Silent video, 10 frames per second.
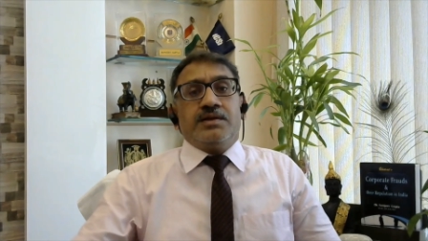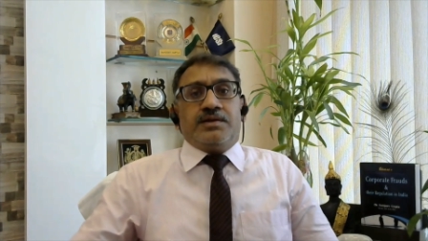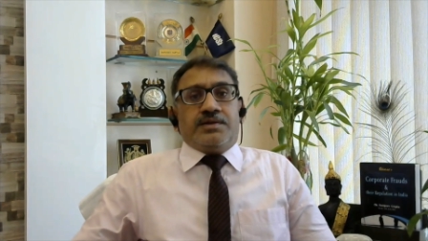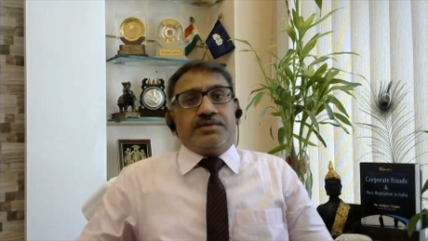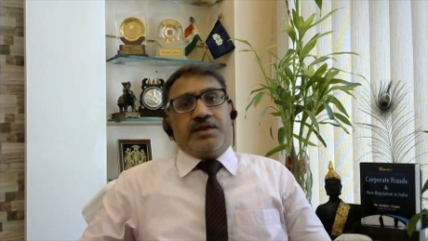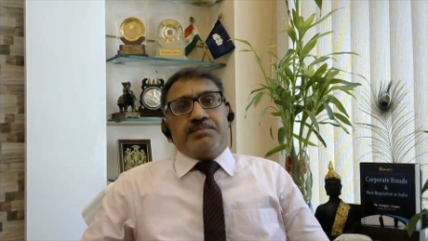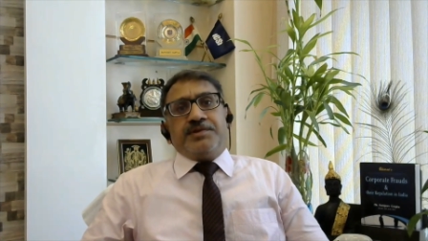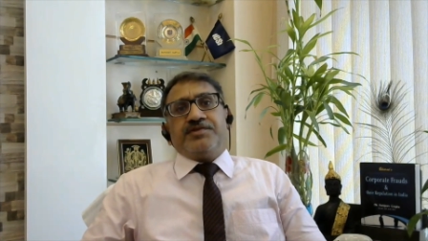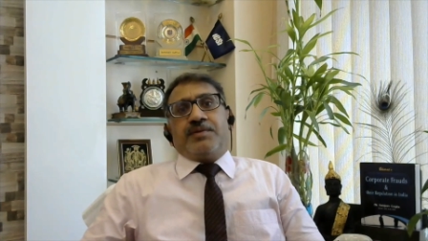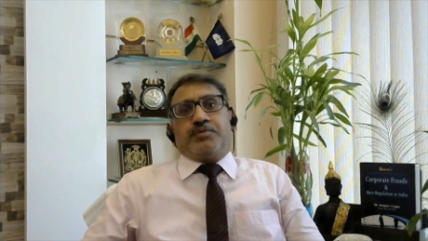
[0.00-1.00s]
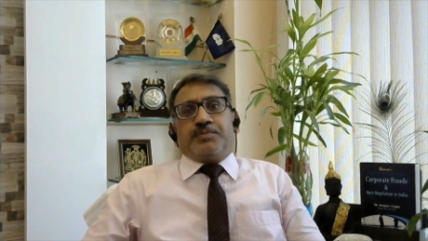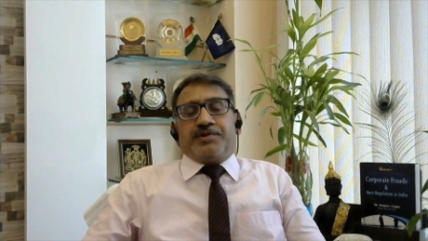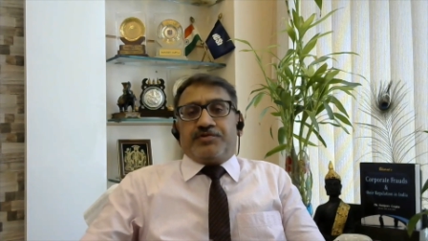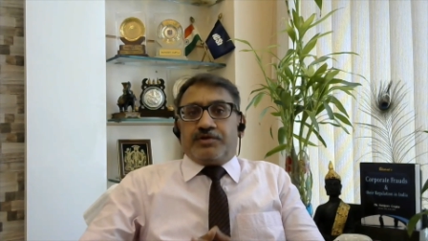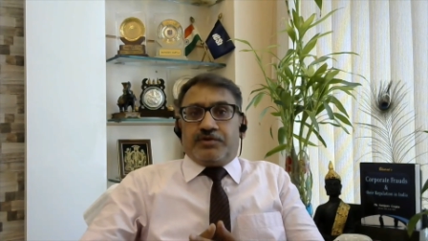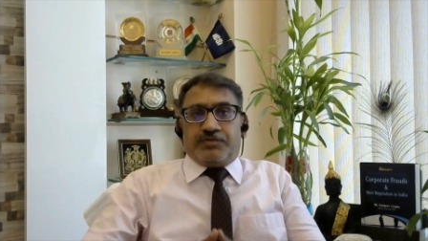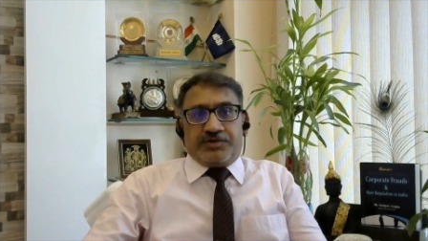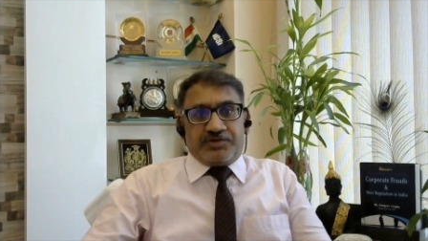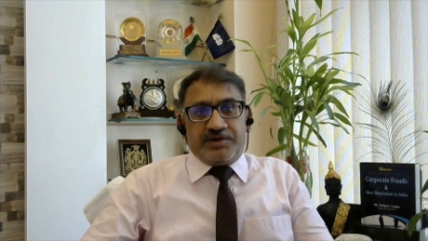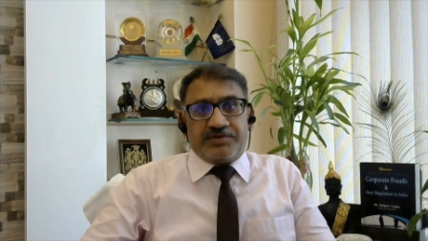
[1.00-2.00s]
The misappropriation of
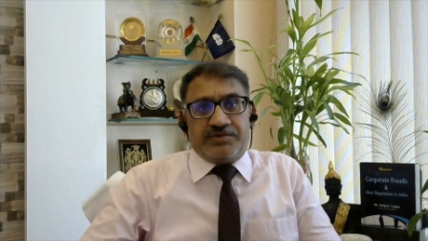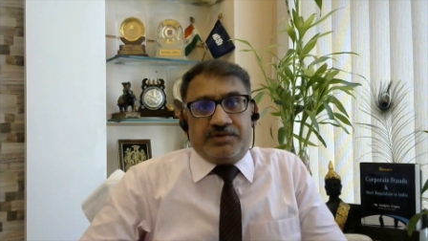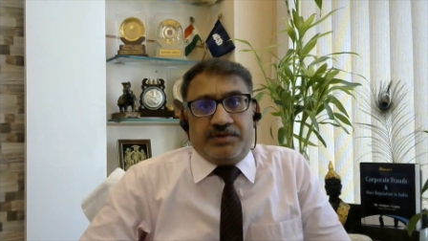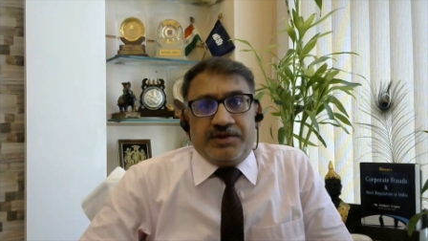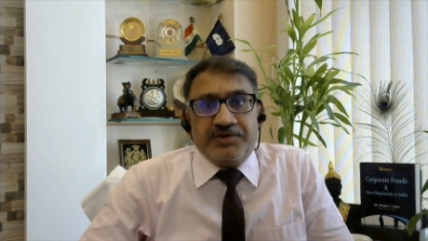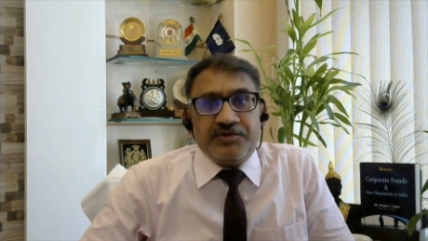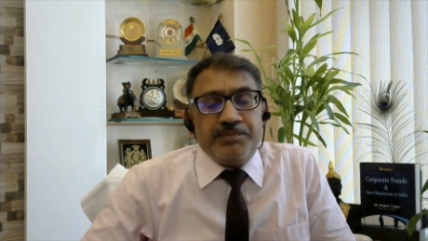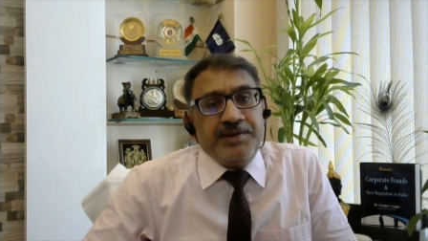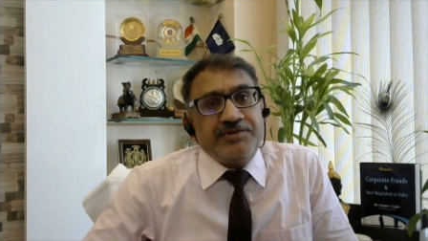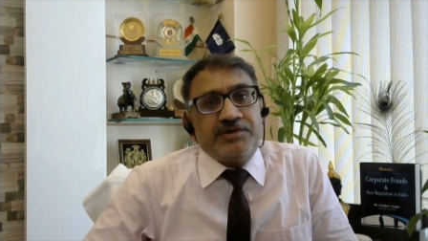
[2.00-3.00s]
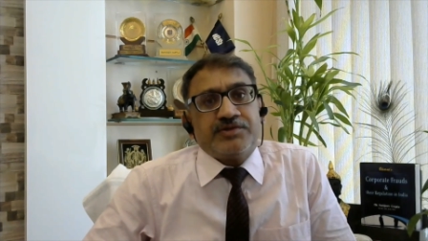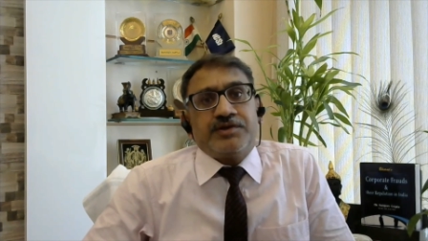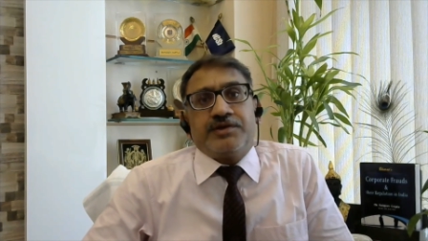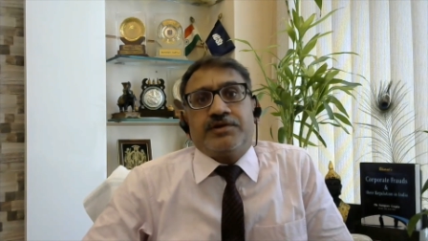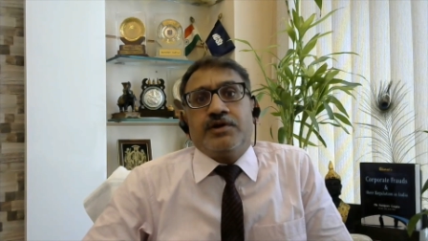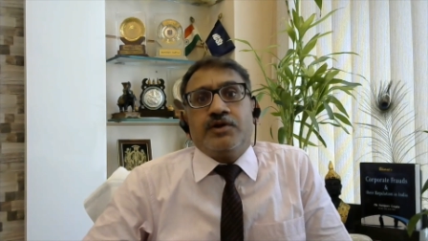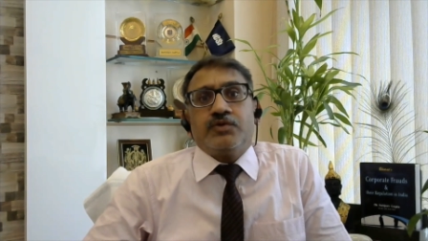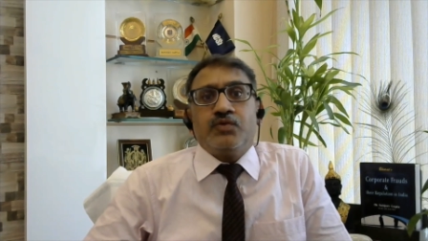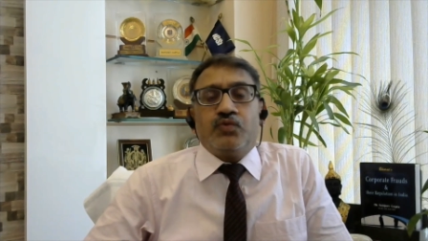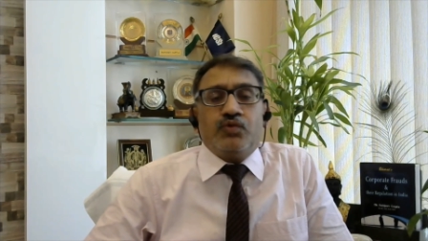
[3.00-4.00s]
assets is a major threat
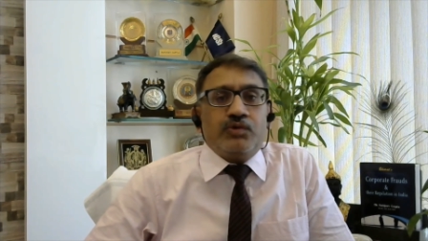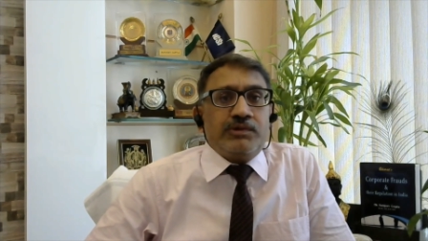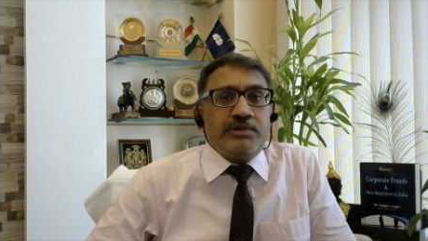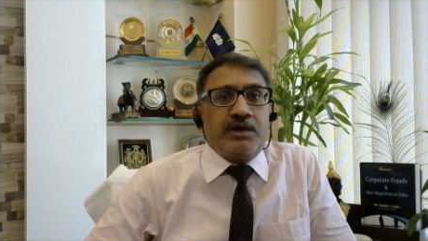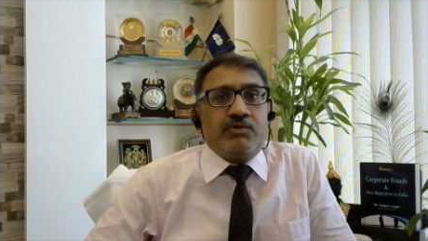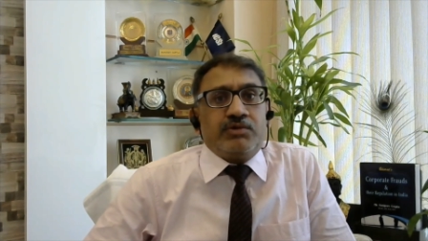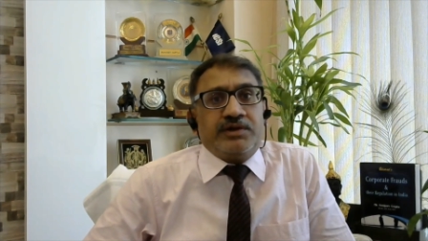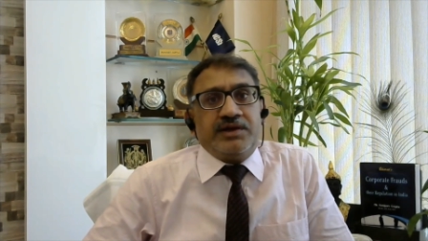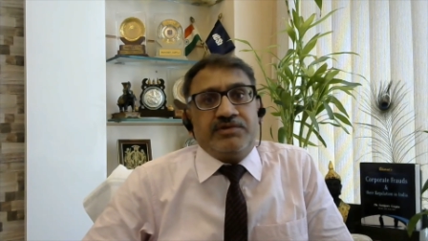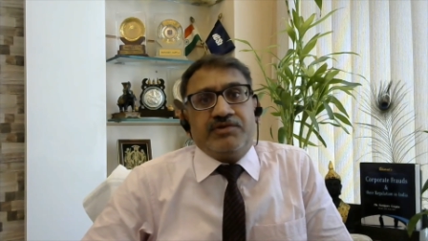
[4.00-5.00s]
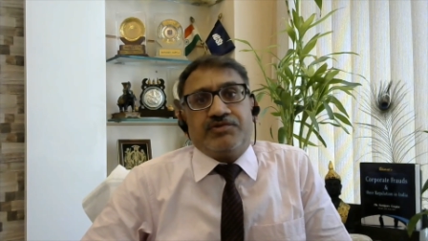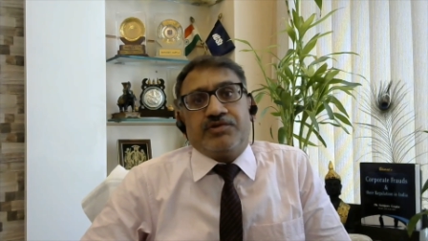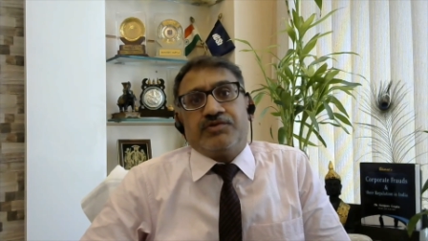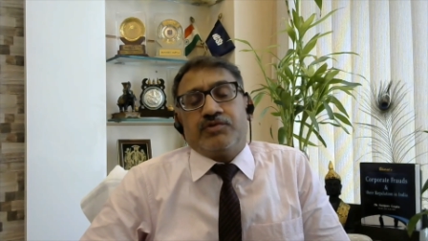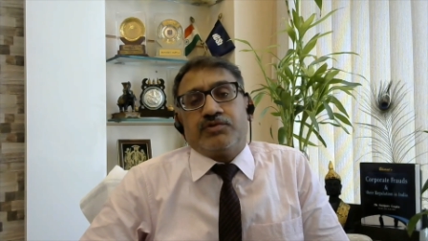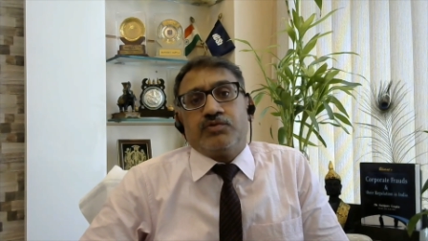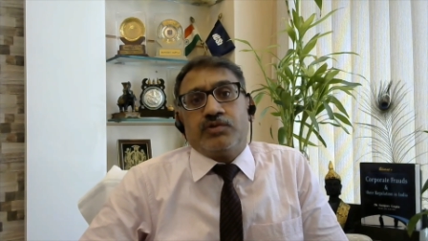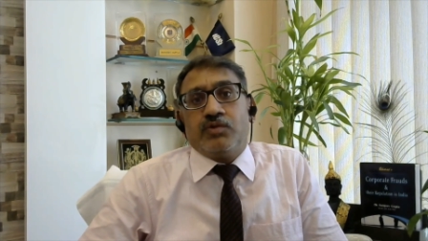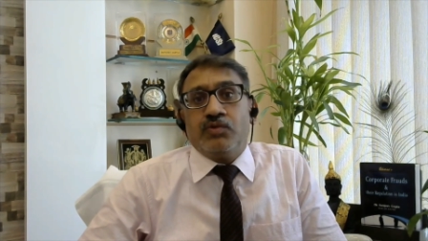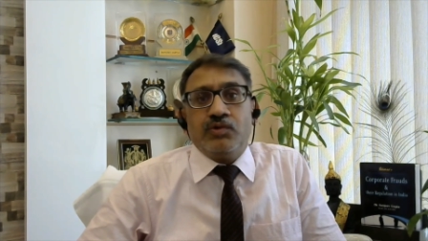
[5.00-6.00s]
to all the organizations or to
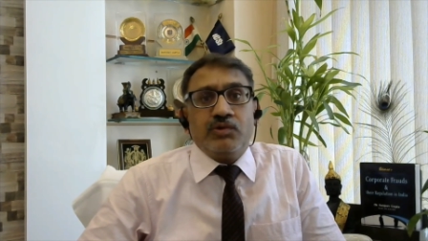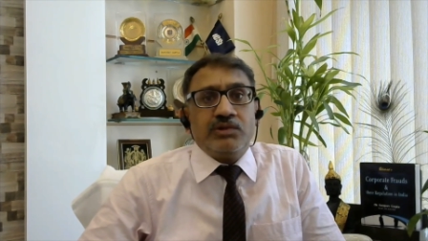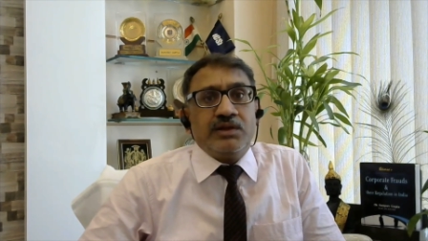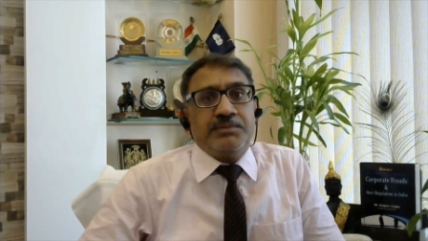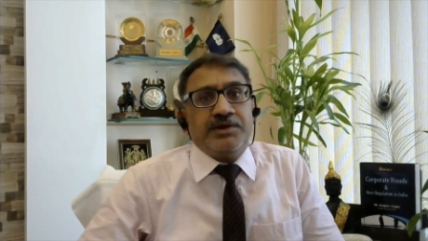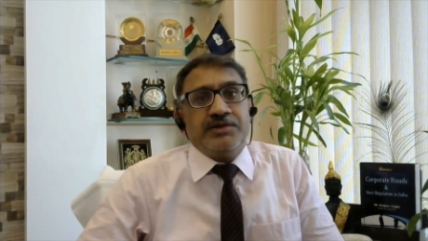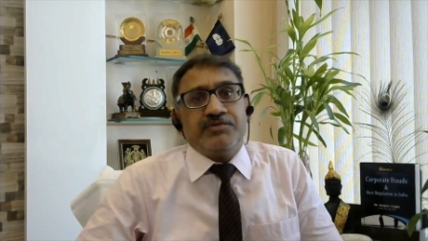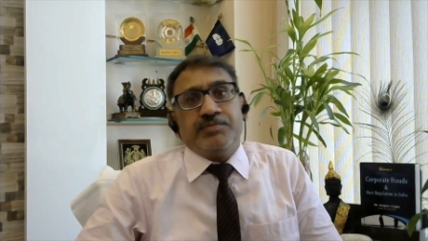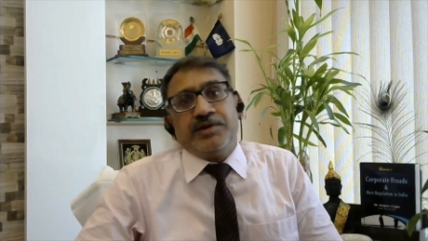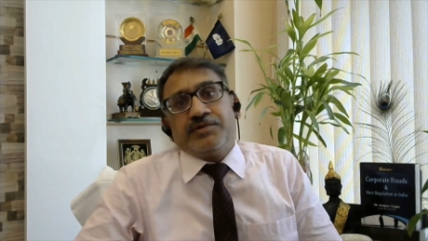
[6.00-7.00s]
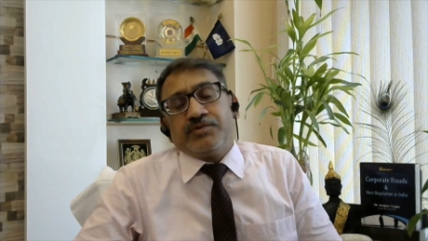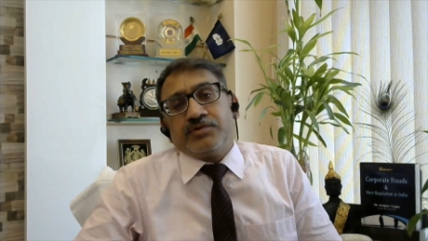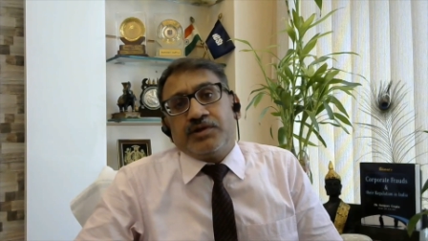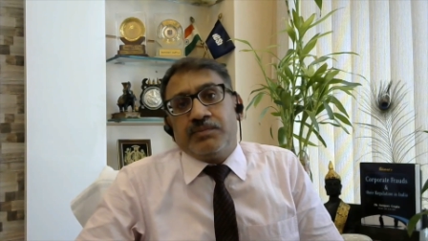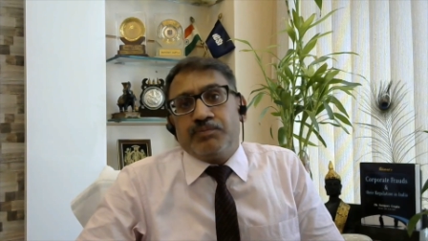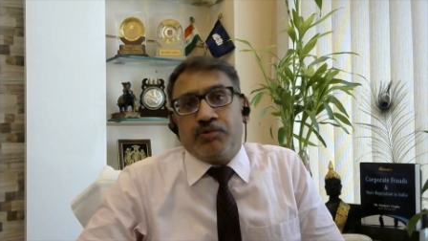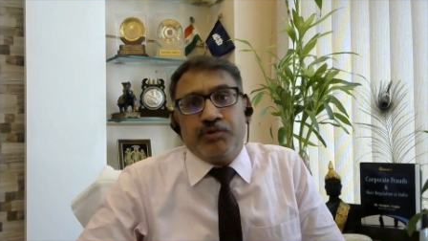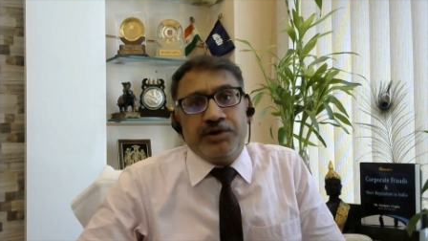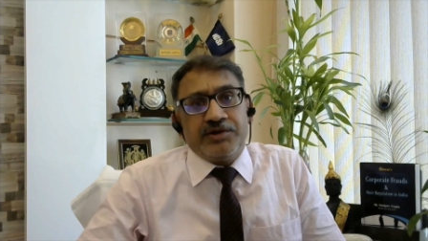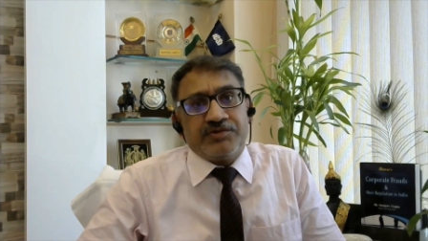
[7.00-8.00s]
all the managements or the
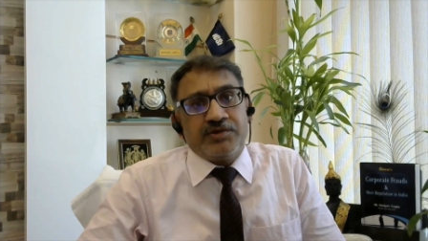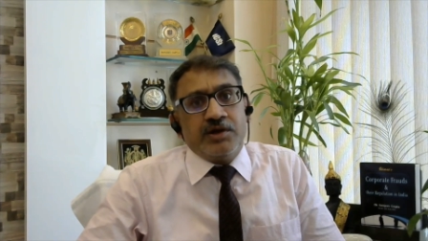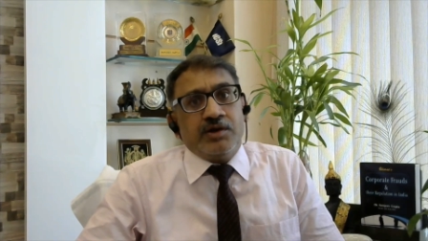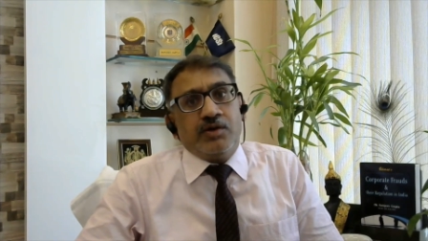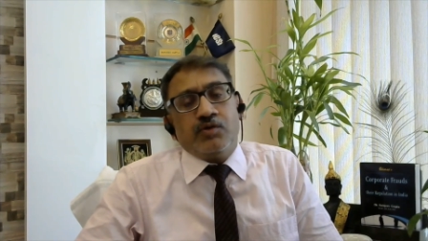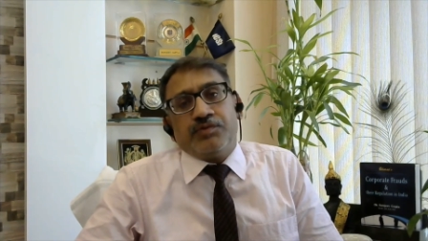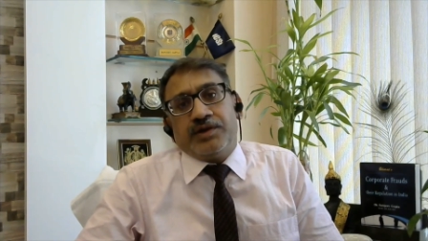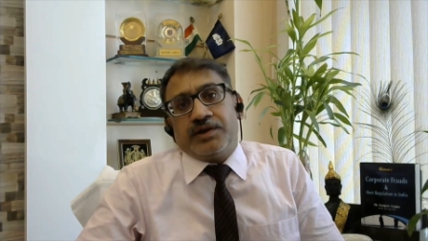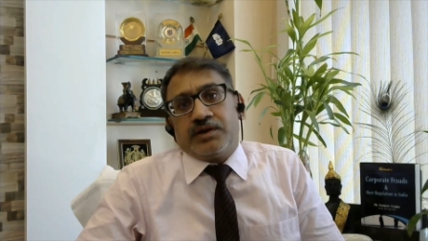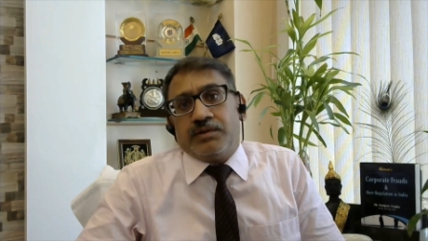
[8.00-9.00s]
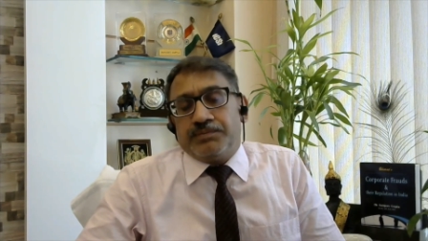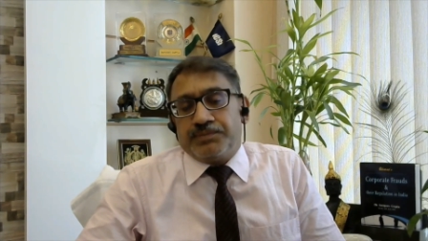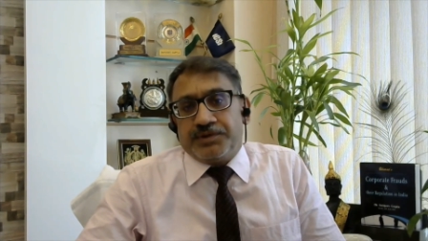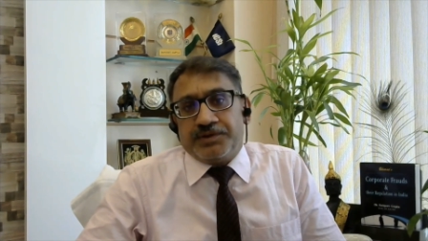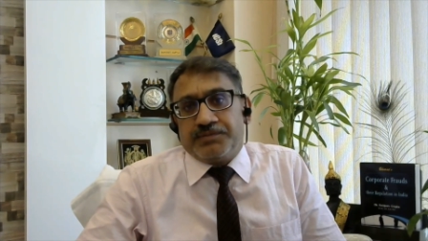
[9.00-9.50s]
employers of a company.